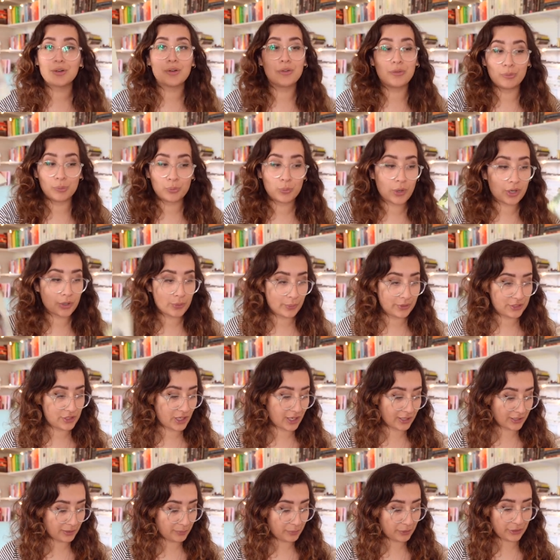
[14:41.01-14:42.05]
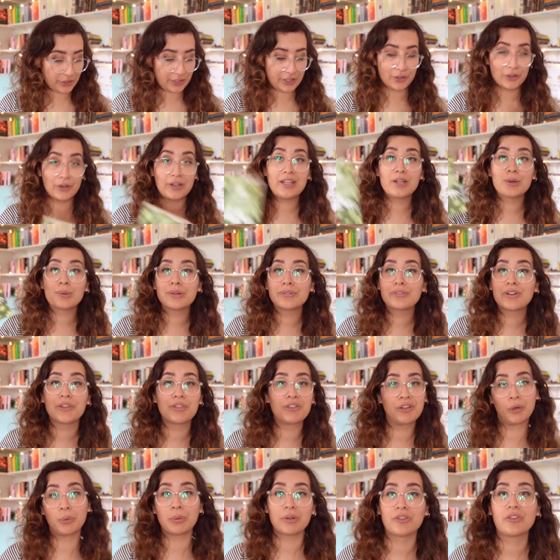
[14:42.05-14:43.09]
what are we talking about here? Here we've got The
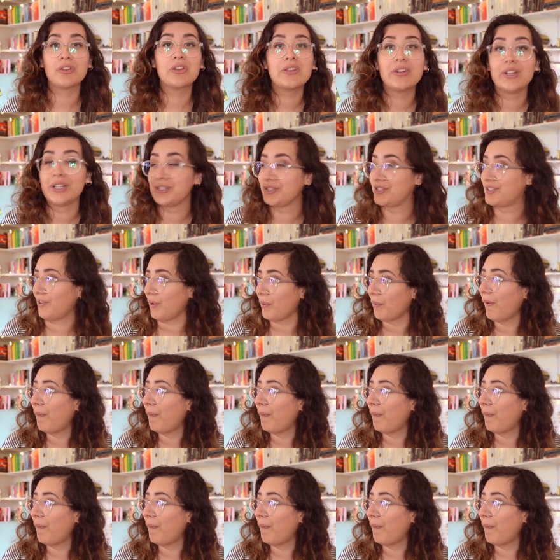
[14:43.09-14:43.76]
Chrysalids